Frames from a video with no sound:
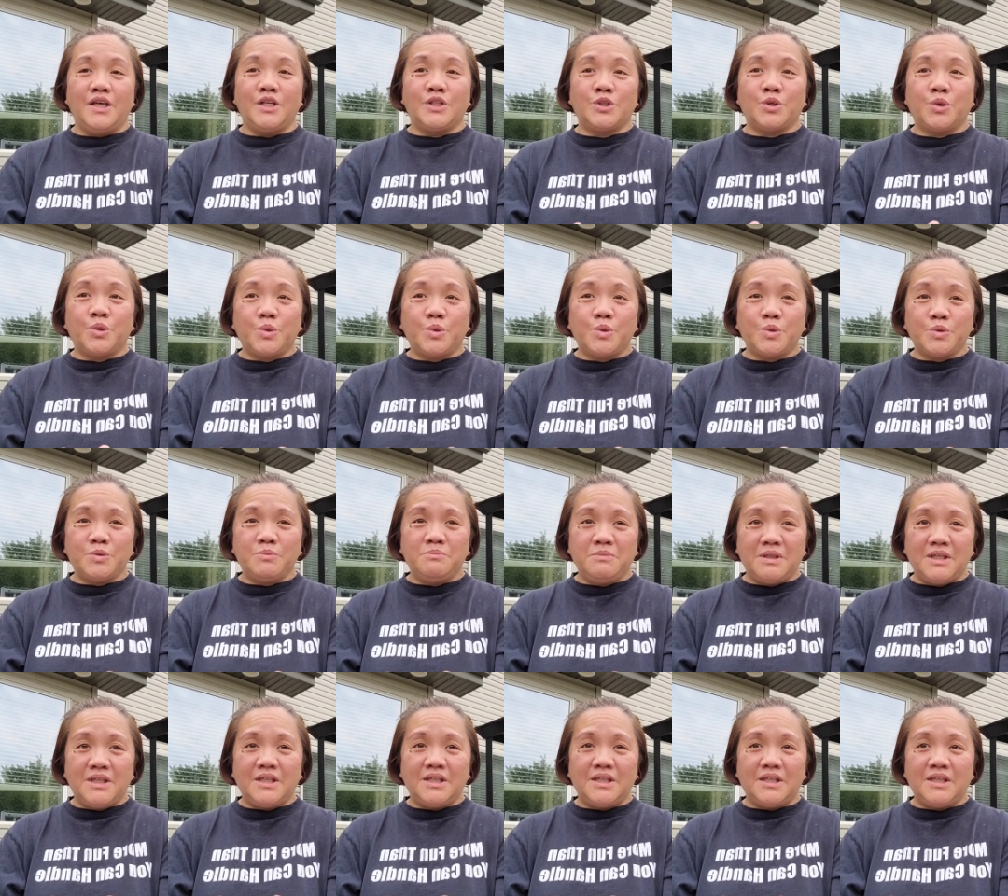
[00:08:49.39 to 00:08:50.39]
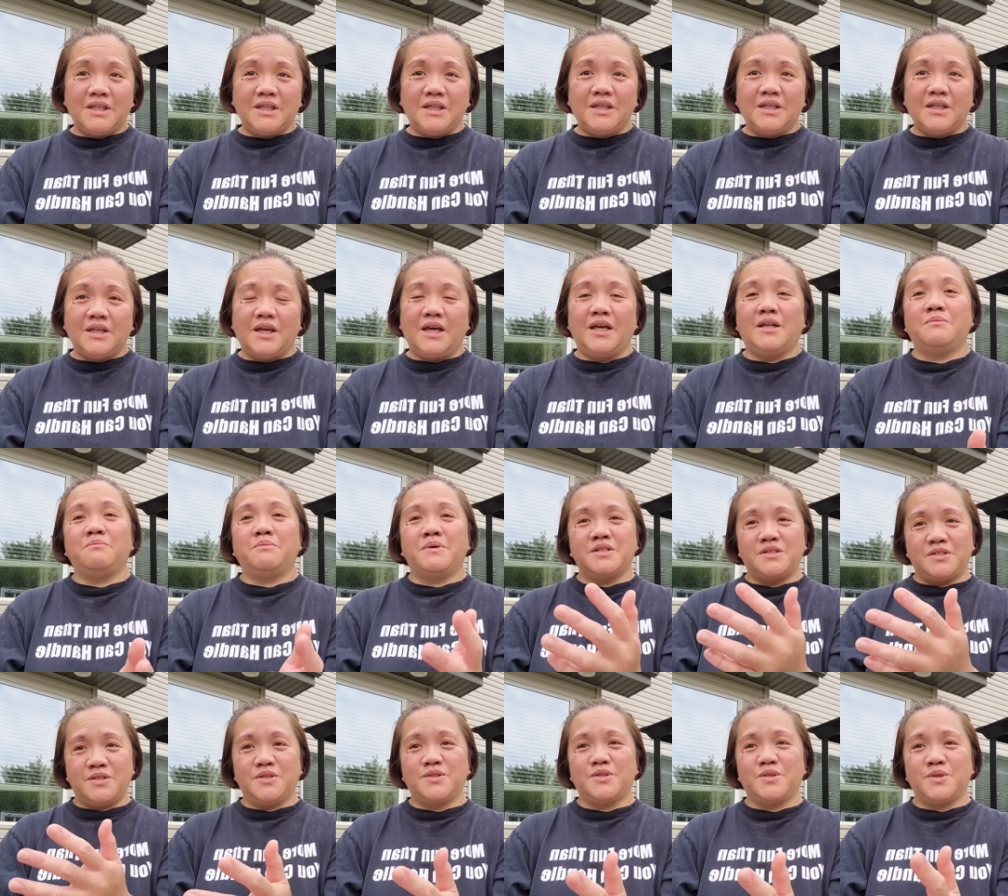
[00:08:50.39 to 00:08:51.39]
he told me
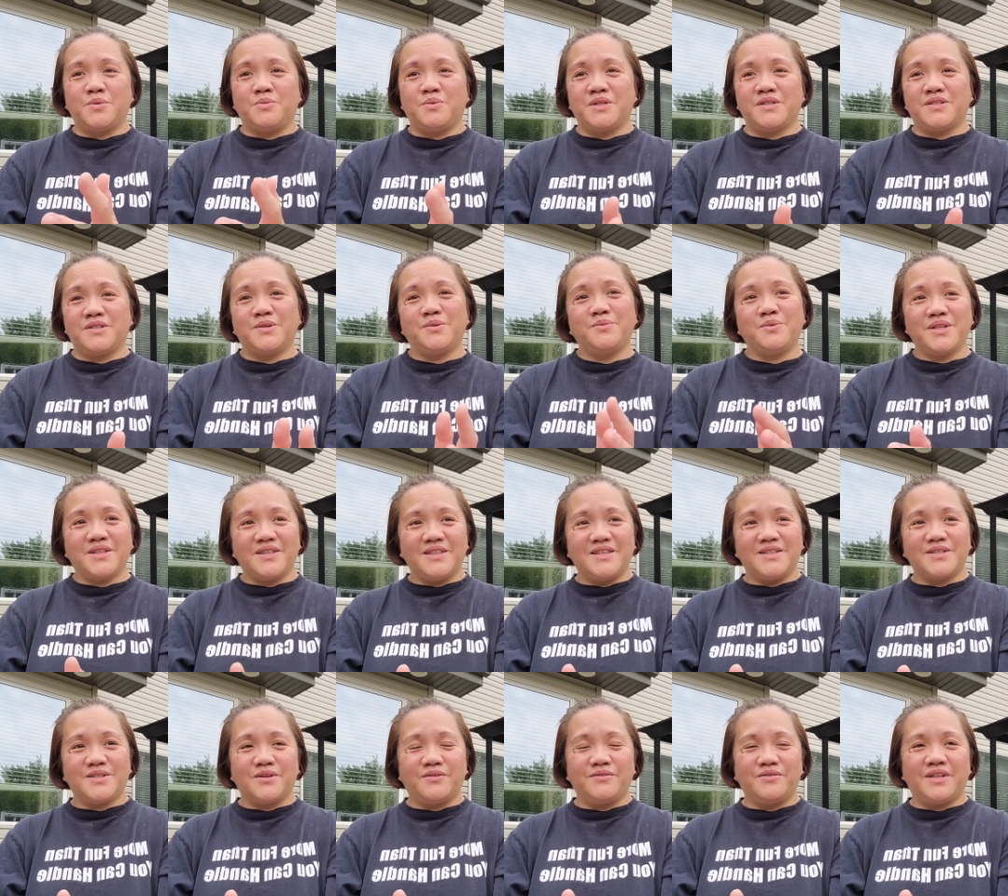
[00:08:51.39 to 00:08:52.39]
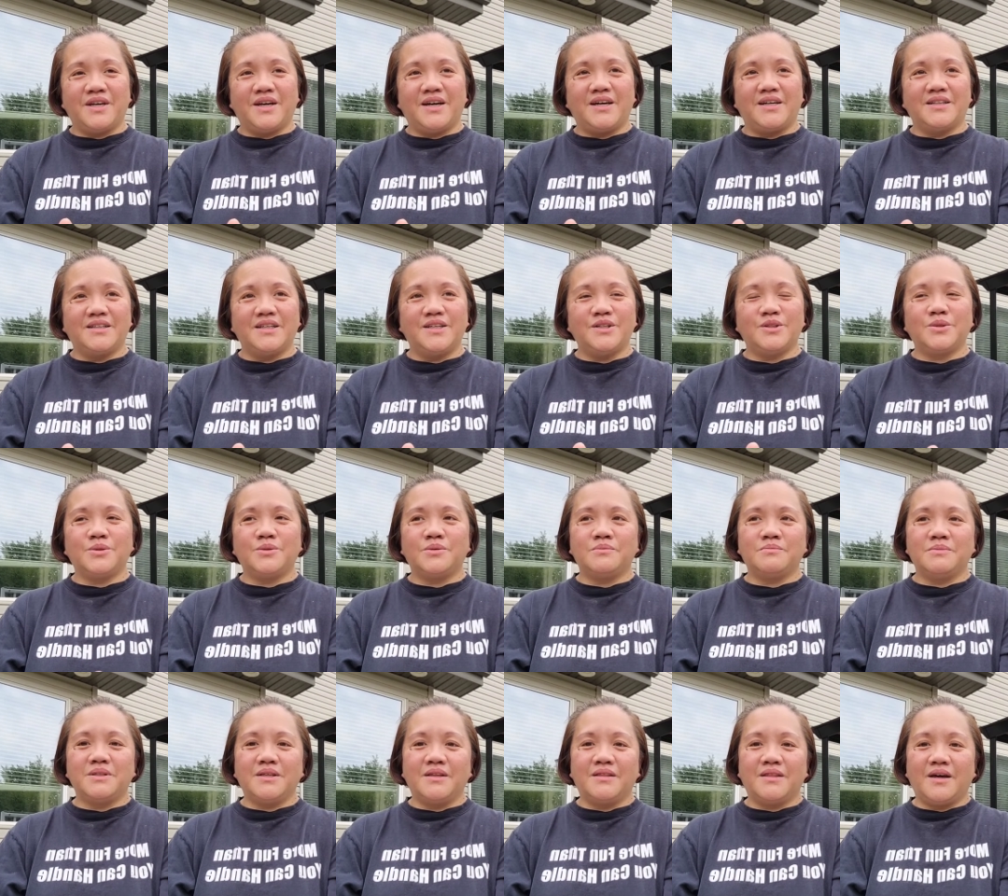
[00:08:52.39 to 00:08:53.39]
and my sister was the witness of that he
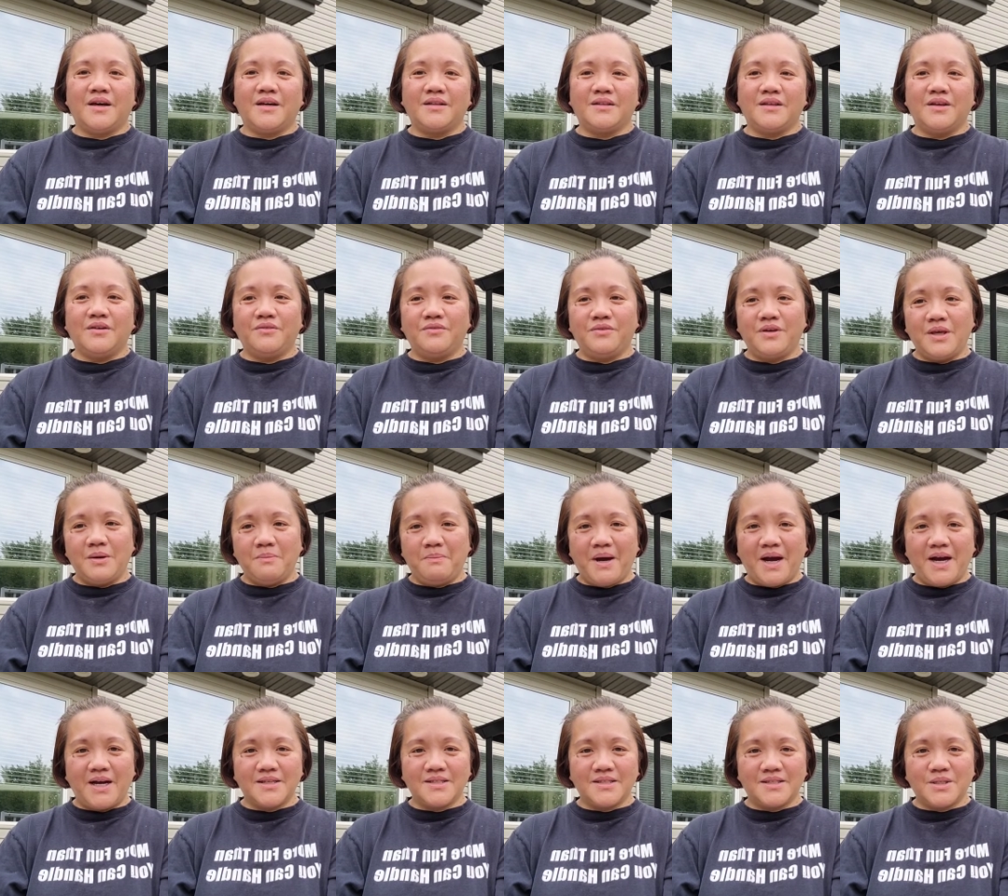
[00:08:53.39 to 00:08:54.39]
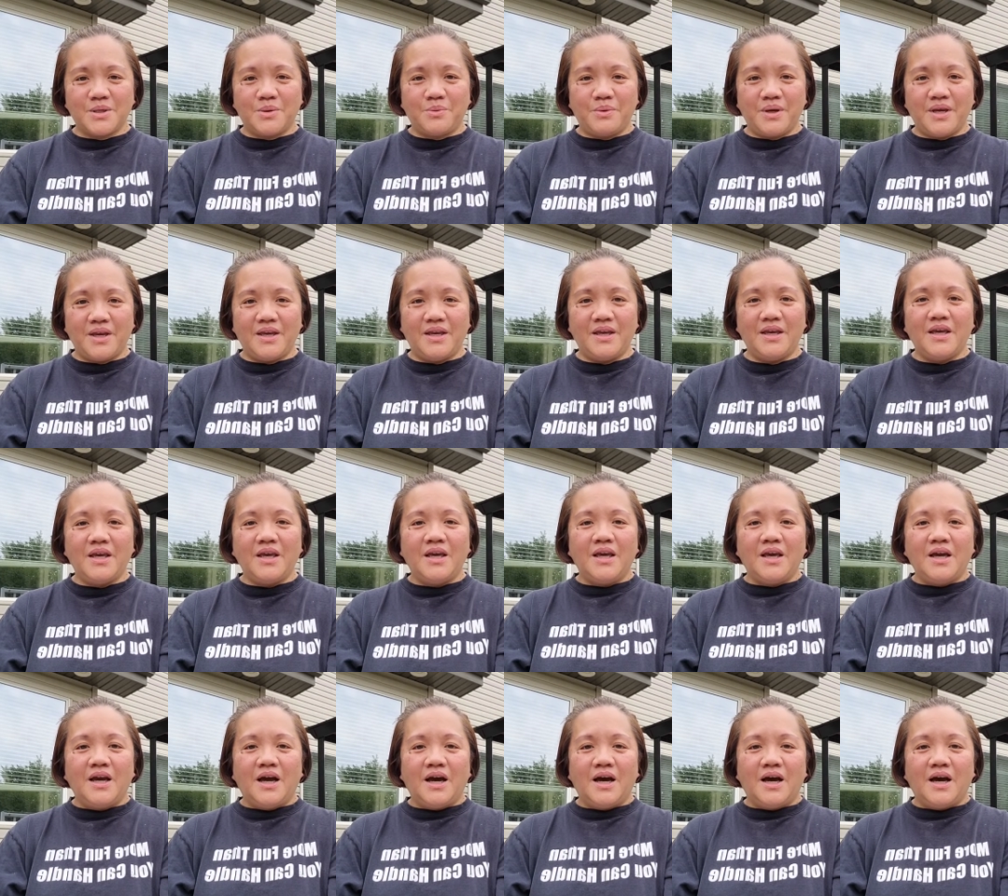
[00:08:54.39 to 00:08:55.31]
told me that if he passed away